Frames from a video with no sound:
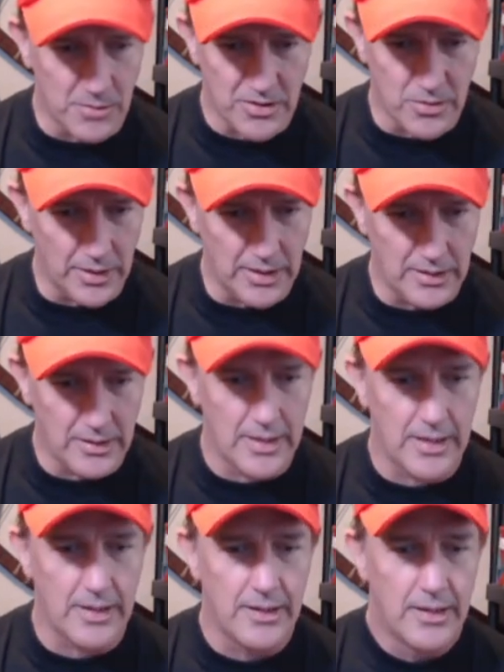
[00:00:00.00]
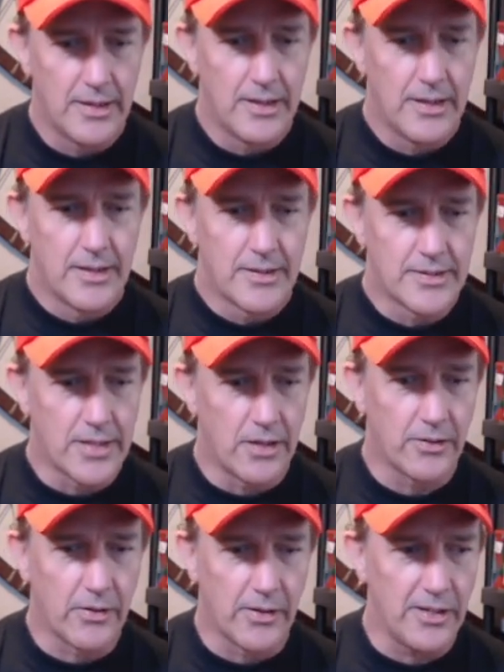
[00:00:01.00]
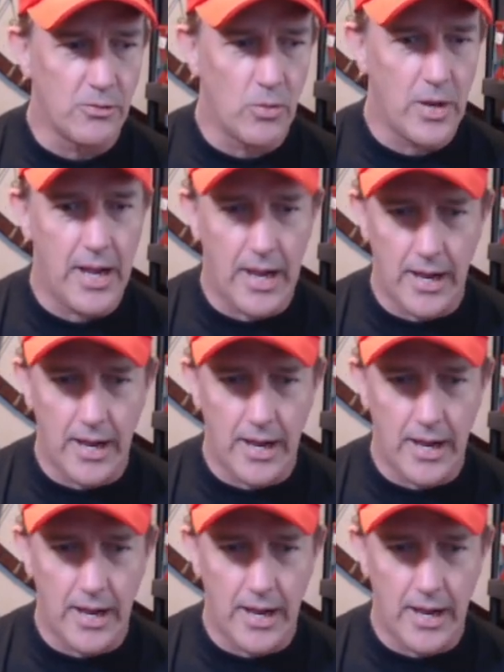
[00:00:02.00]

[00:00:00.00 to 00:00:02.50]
between Sergeant Greenway